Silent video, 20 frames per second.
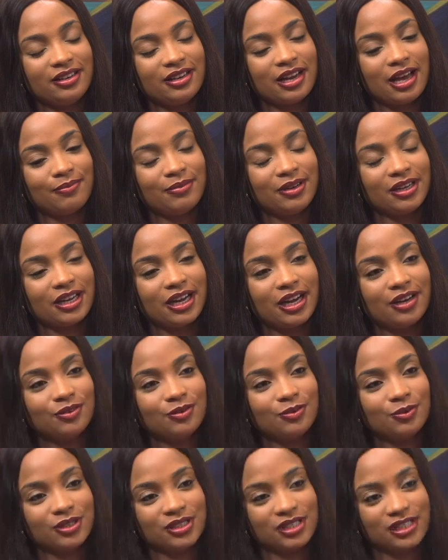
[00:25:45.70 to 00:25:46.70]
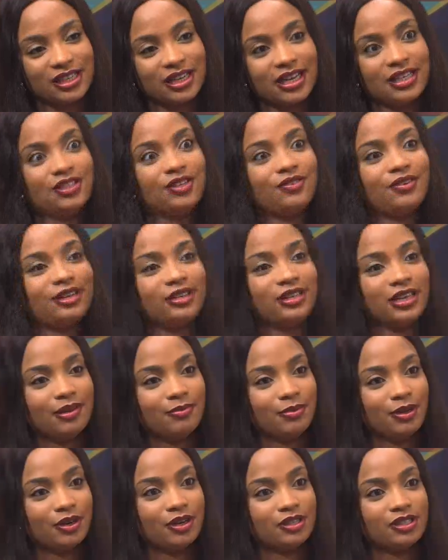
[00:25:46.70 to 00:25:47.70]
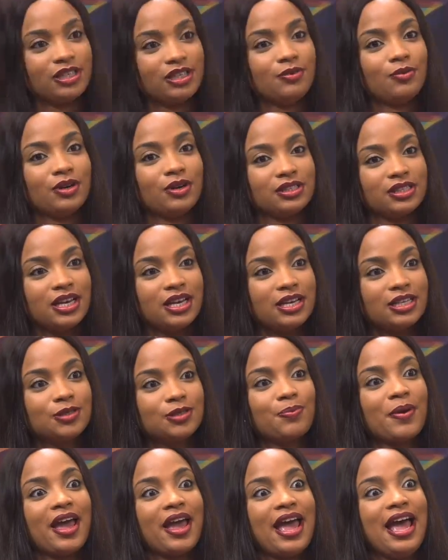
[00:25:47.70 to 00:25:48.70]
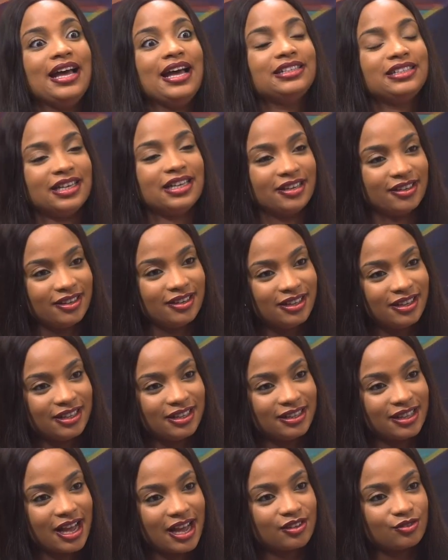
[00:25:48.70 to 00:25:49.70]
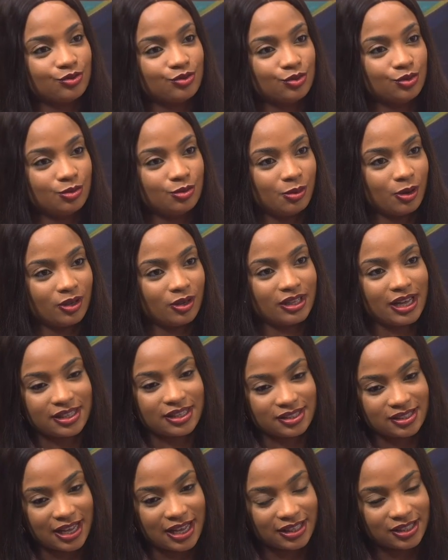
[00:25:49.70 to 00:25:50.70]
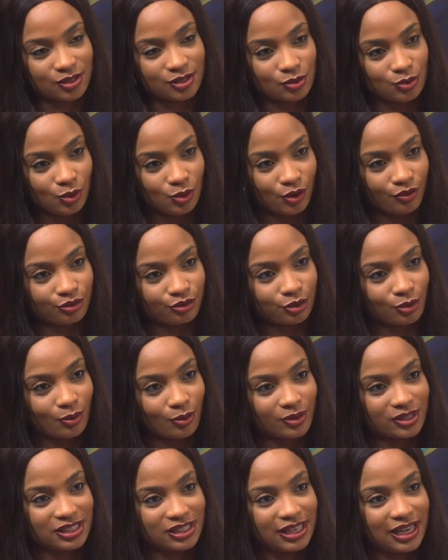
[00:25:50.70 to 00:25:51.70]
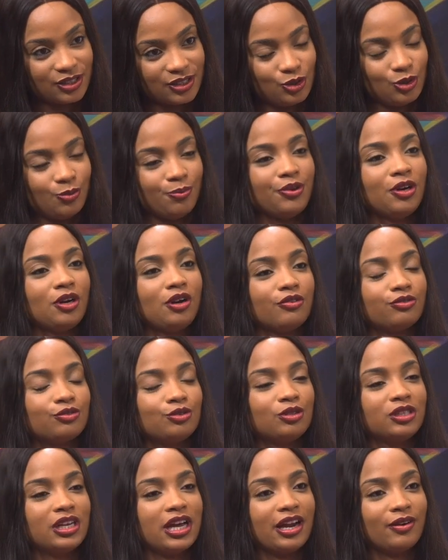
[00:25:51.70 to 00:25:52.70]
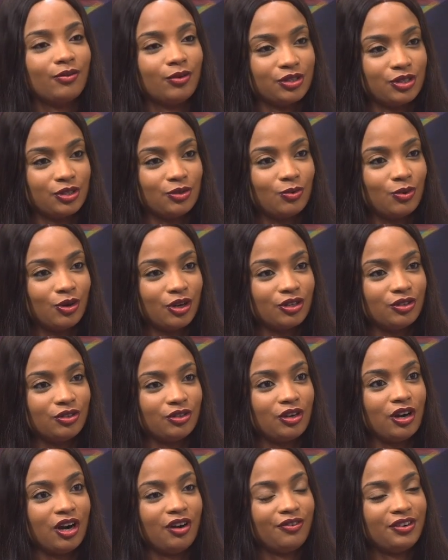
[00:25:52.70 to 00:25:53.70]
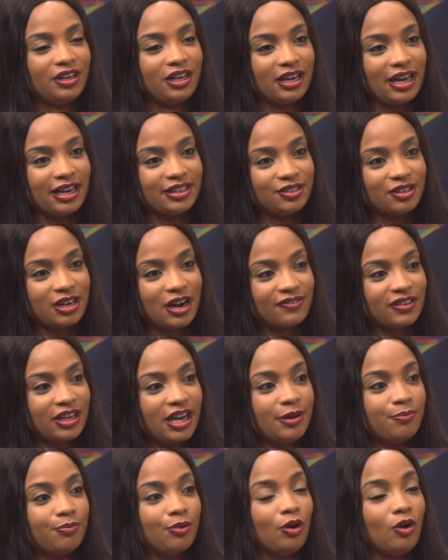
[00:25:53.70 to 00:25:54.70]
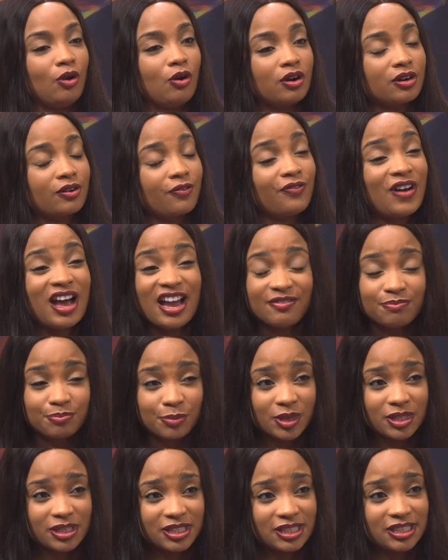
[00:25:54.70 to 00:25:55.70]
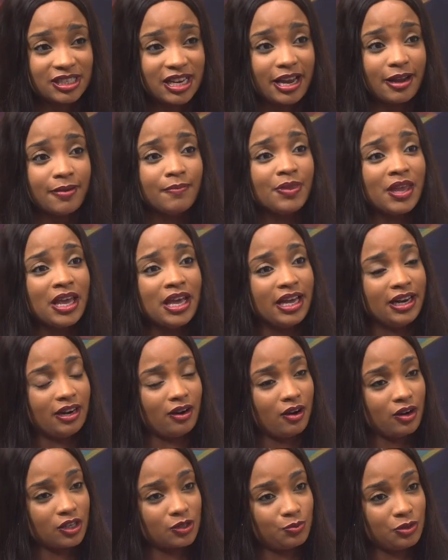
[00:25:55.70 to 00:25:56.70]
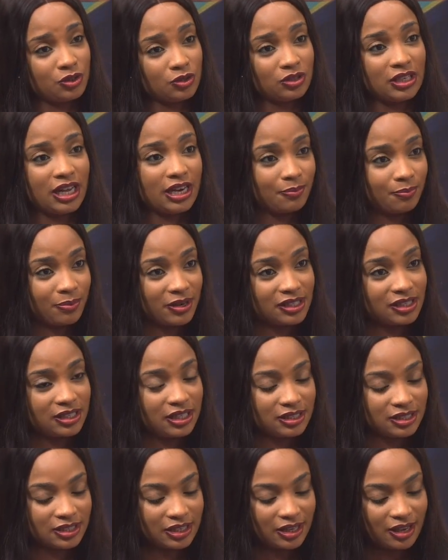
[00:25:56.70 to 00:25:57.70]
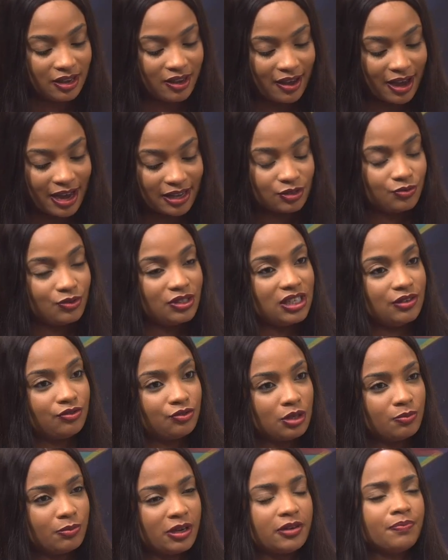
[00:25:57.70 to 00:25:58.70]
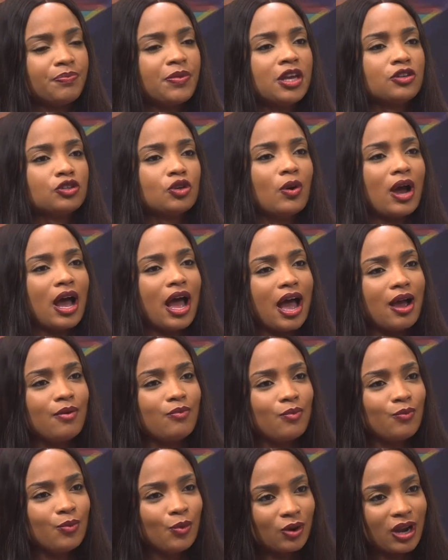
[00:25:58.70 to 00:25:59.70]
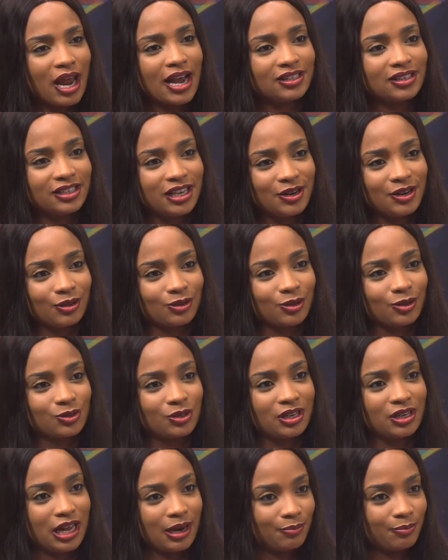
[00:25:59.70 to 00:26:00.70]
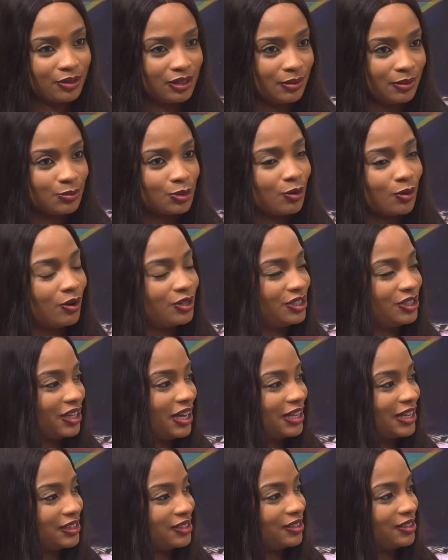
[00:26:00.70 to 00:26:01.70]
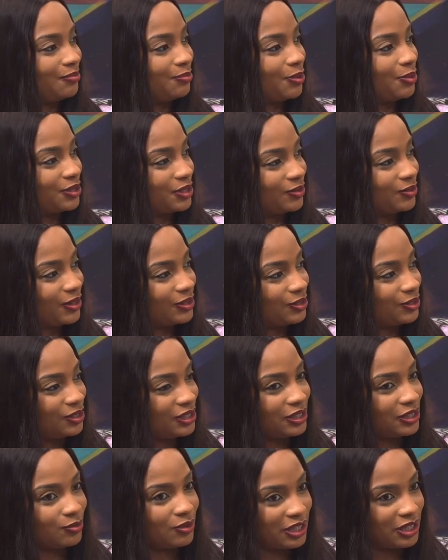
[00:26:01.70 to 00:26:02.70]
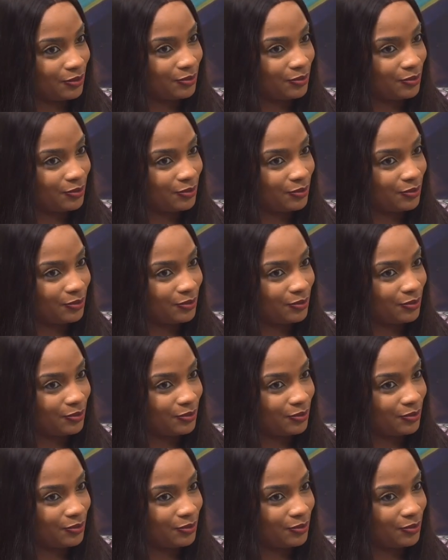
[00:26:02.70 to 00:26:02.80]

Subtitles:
Nnamdi Kanu was incarcerated, because he was spearheading that rumor, that school of thought that Jubril of Sudan was the one governing Nigeria after a prolonged 5-month stay in a hospital that the president had to receive treatment. So we would like to get your thoughts on that, but I'm sure Oji has important questions as well.